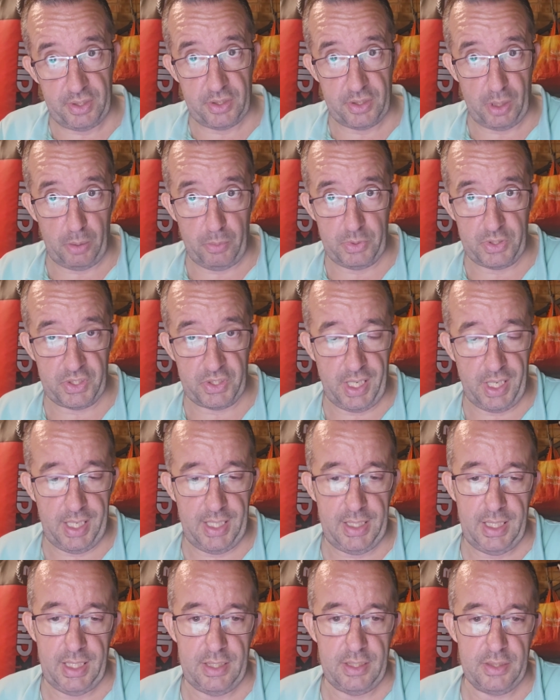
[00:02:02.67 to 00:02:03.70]
As I was
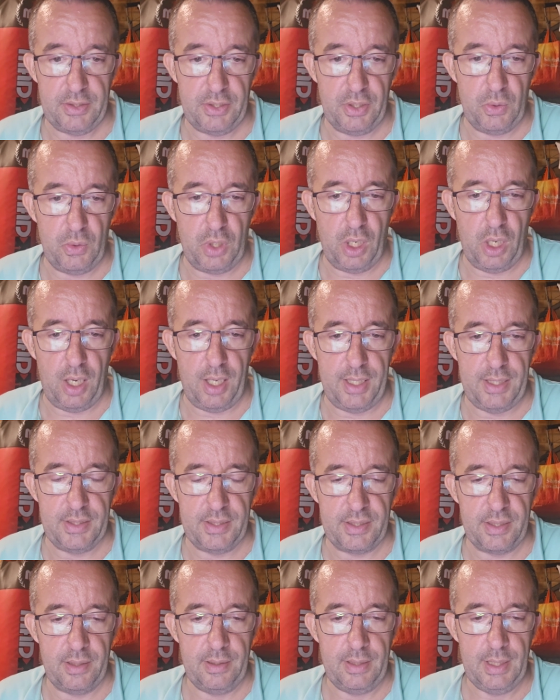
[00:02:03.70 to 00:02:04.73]
saying, they're the two
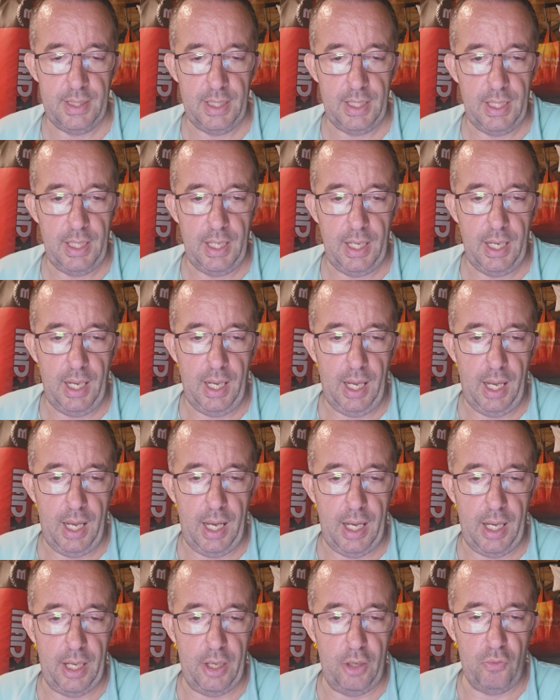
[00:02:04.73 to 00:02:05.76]
kinds.
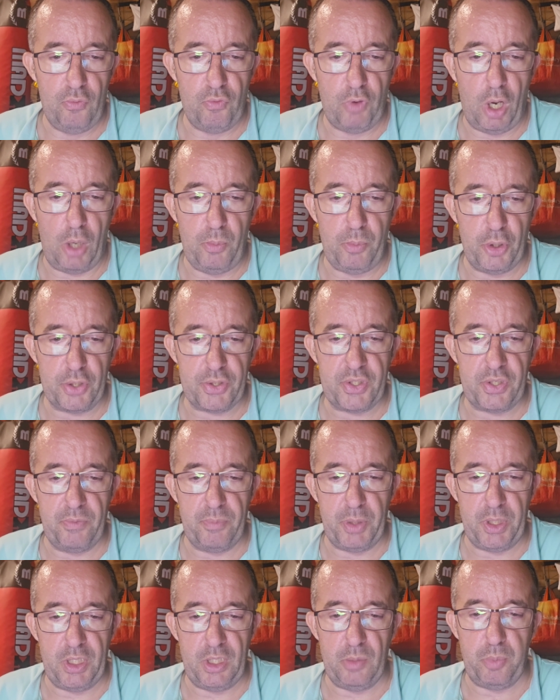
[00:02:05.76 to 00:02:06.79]
Uh, robots have
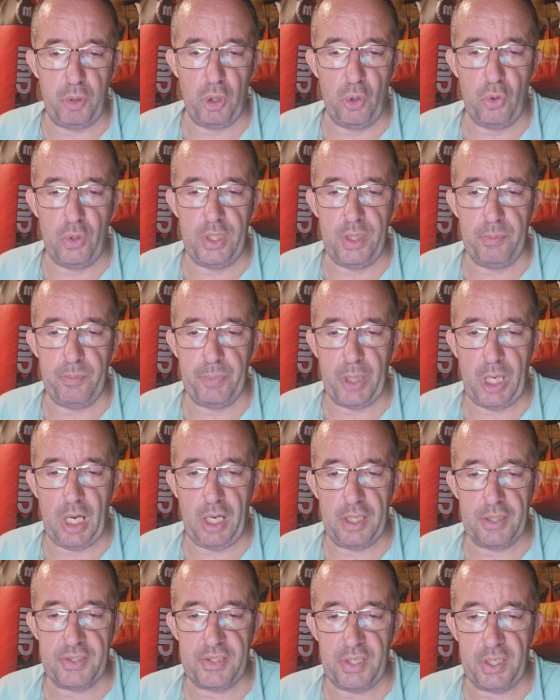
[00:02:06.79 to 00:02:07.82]
been deployed in
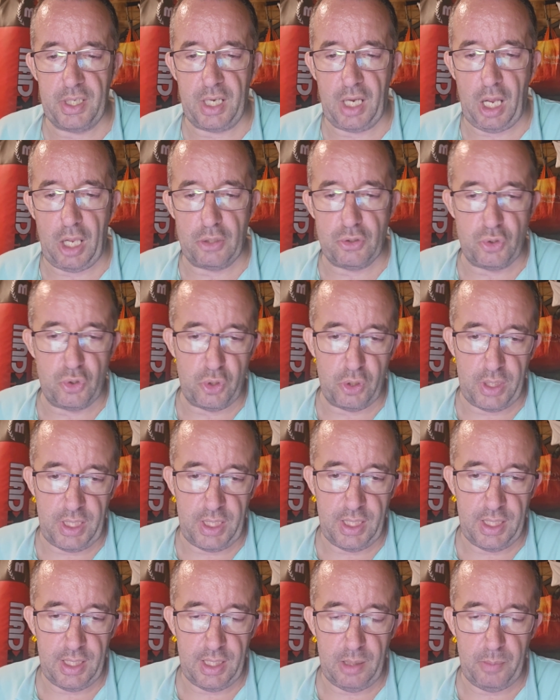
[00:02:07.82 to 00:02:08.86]
parts of the
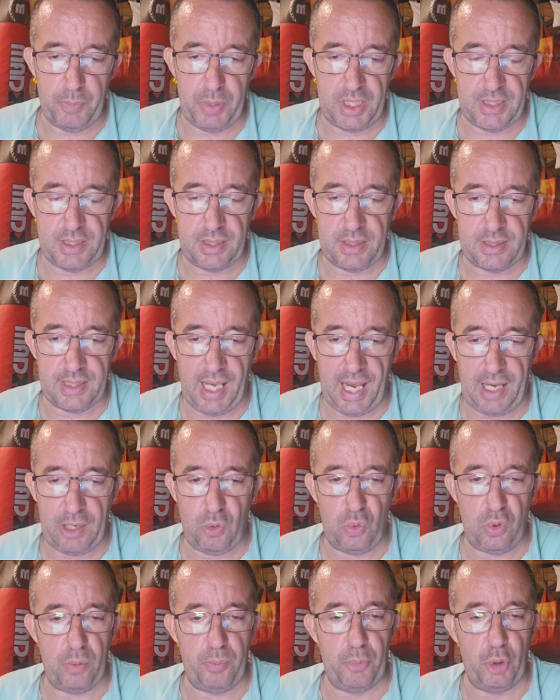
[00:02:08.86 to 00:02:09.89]
country in a bid to
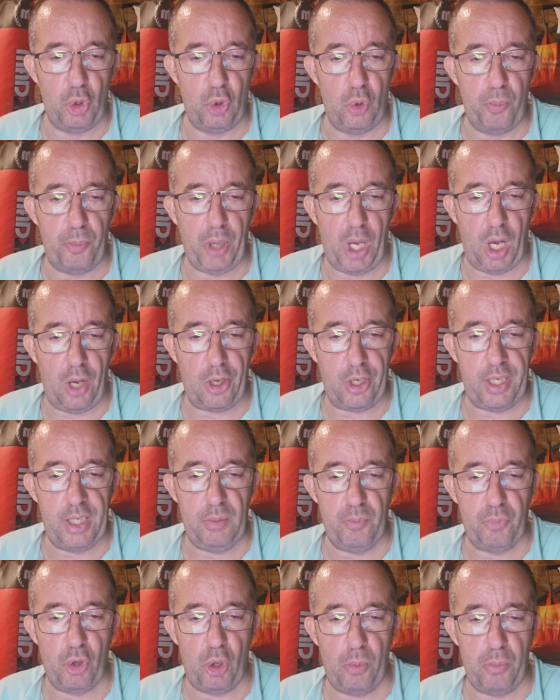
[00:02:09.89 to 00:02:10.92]
tackle the poor
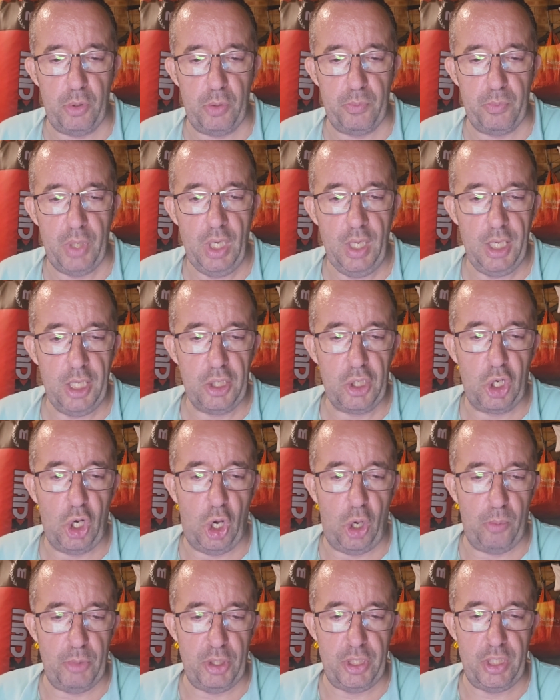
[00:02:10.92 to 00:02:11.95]
parking problem
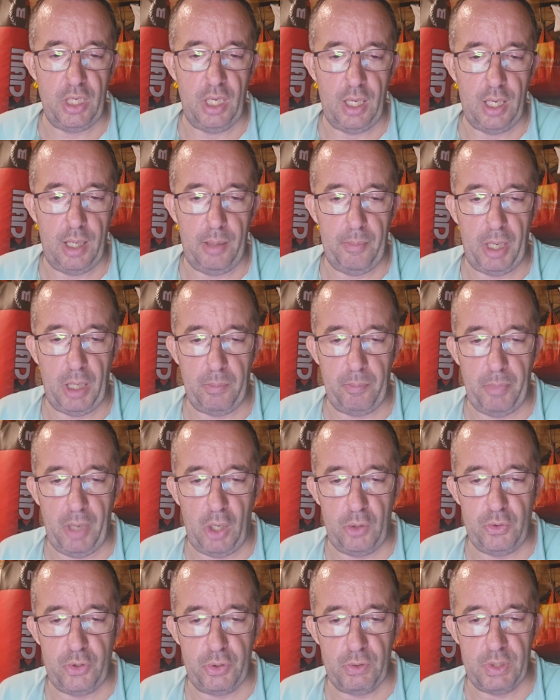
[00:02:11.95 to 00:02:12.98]
common among
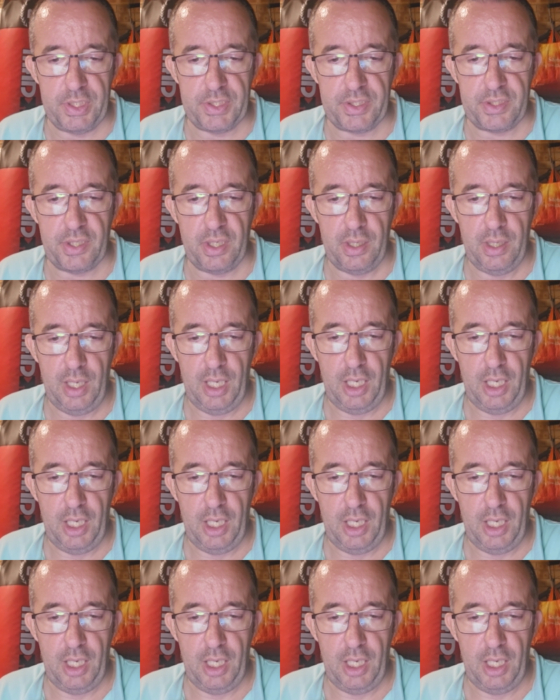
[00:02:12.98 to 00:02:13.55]
motorists.